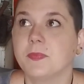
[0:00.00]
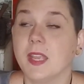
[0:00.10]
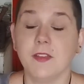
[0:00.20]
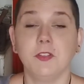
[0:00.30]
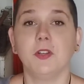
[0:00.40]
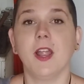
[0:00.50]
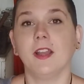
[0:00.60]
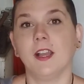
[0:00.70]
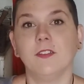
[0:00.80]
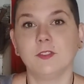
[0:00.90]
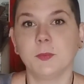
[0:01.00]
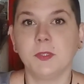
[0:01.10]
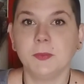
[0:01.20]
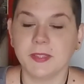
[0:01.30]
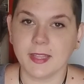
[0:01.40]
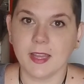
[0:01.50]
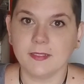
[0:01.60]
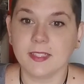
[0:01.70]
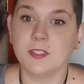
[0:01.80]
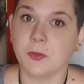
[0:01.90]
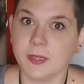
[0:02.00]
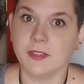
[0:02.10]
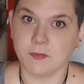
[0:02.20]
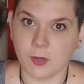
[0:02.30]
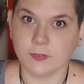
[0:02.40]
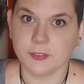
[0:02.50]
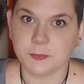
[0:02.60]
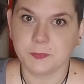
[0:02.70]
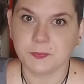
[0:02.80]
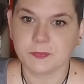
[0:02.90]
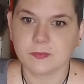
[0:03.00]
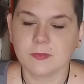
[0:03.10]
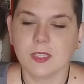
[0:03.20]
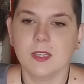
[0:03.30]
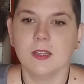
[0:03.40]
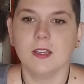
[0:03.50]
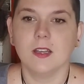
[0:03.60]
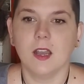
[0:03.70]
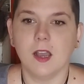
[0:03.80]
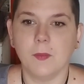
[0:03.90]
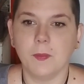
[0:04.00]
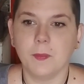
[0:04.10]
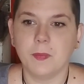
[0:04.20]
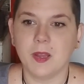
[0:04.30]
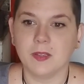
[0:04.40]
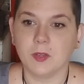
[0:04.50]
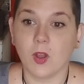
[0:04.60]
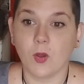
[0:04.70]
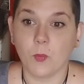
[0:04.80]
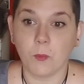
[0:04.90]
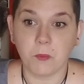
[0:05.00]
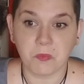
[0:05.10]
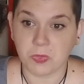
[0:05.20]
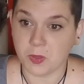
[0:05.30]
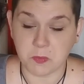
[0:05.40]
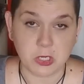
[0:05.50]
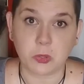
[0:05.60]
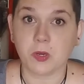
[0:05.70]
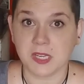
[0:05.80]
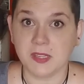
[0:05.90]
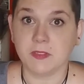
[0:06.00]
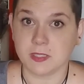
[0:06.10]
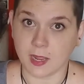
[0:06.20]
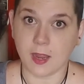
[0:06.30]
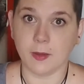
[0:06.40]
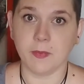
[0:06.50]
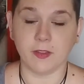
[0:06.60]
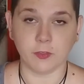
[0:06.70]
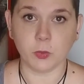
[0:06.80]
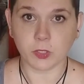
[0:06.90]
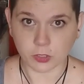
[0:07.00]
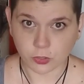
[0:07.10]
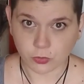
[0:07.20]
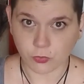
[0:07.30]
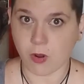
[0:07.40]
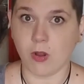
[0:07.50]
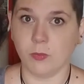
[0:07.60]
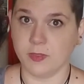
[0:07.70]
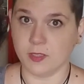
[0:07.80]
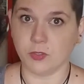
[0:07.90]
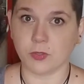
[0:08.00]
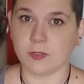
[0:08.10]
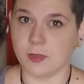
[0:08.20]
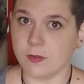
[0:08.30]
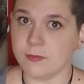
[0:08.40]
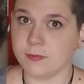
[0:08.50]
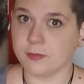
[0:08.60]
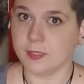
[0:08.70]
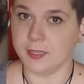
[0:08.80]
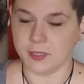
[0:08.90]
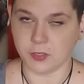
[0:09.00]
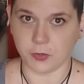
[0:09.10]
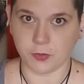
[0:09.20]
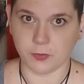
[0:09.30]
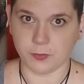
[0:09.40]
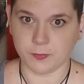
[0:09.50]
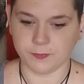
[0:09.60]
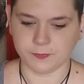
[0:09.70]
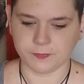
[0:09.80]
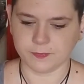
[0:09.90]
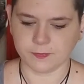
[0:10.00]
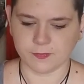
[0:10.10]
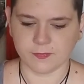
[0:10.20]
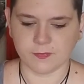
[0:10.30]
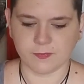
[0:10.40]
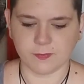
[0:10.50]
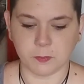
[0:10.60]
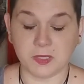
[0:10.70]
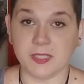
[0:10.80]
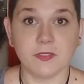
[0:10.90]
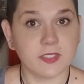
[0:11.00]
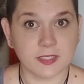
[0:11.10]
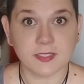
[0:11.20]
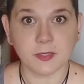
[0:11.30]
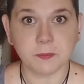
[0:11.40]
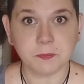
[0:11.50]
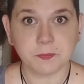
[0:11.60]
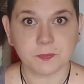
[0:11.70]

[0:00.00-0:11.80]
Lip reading: if you're not comfortable with that, then don't get involved. But the majority of the time, if you are just strong within yourself and in your belief system,